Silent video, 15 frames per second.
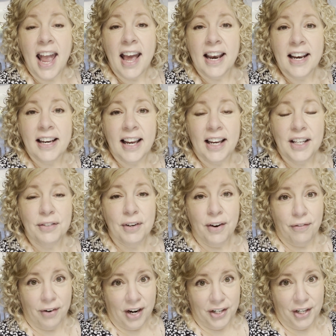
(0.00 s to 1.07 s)
had a nice
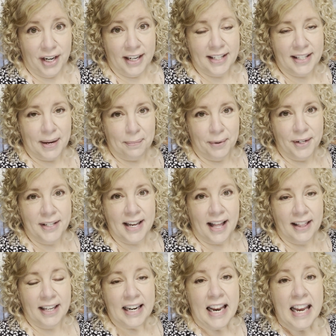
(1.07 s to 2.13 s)
refreshing summer
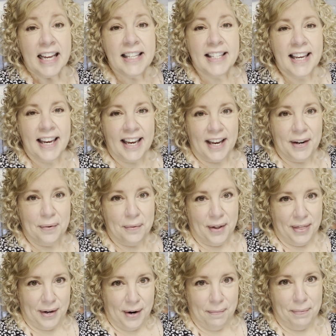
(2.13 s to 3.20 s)
salad to eat
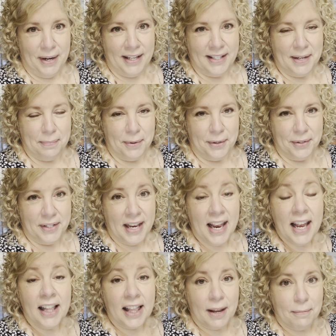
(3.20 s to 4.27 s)
with our pizza bowls.
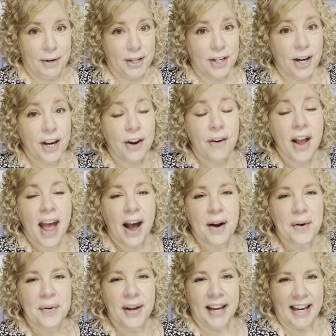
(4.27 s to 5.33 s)
Let me show you how
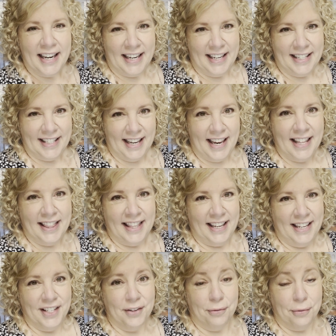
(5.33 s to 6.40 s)
quick and easy
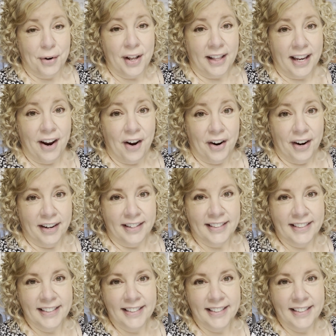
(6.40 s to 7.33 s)
these really are.